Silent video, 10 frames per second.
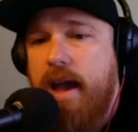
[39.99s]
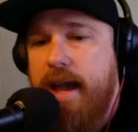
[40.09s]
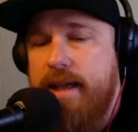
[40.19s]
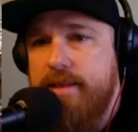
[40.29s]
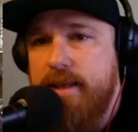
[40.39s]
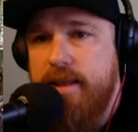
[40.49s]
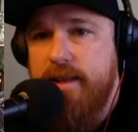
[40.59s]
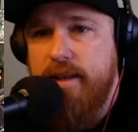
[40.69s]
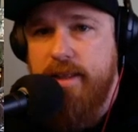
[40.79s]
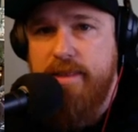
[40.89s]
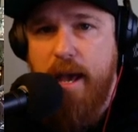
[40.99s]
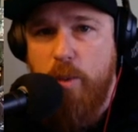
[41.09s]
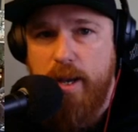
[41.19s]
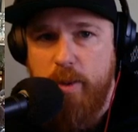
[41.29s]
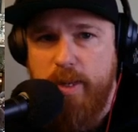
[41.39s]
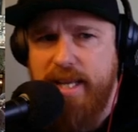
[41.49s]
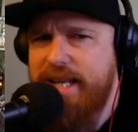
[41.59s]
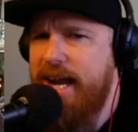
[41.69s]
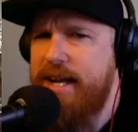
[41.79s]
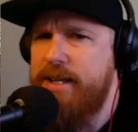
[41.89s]
and then that way we could
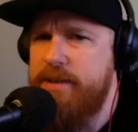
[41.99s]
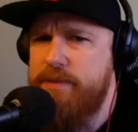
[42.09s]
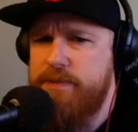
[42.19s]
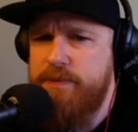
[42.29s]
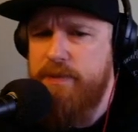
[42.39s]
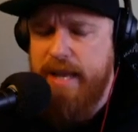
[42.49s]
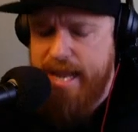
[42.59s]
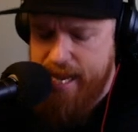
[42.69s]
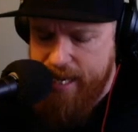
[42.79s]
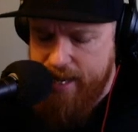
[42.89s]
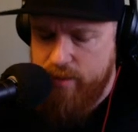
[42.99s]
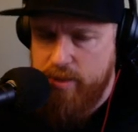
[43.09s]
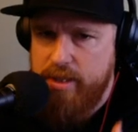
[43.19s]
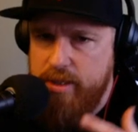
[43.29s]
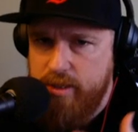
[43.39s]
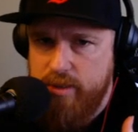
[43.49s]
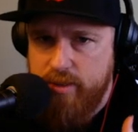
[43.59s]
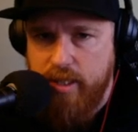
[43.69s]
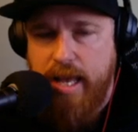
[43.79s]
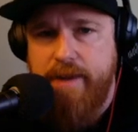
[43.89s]
kind of hang out in
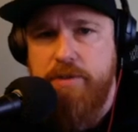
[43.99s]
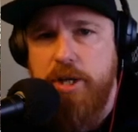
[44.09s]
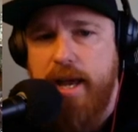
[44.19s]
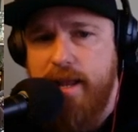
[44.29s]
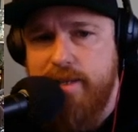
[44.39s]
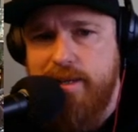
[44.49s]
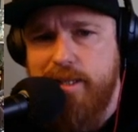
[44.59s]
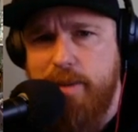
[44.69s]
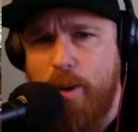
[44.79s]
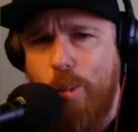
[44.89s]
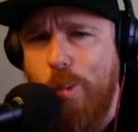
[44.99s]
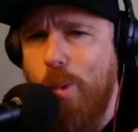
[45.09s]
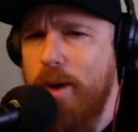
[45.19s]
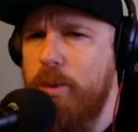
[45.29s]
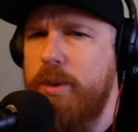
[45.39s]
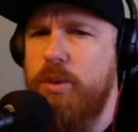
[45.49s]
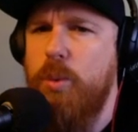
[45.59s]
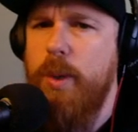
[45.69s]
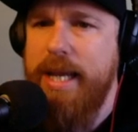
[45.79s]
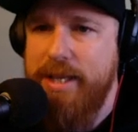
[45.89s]
the live chat and talk about what would
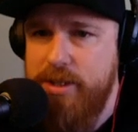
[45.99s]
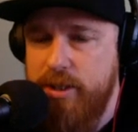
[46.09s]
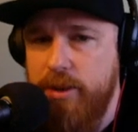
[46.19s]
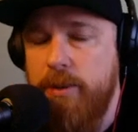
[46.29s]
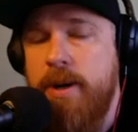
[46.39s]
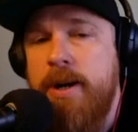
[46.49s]
we do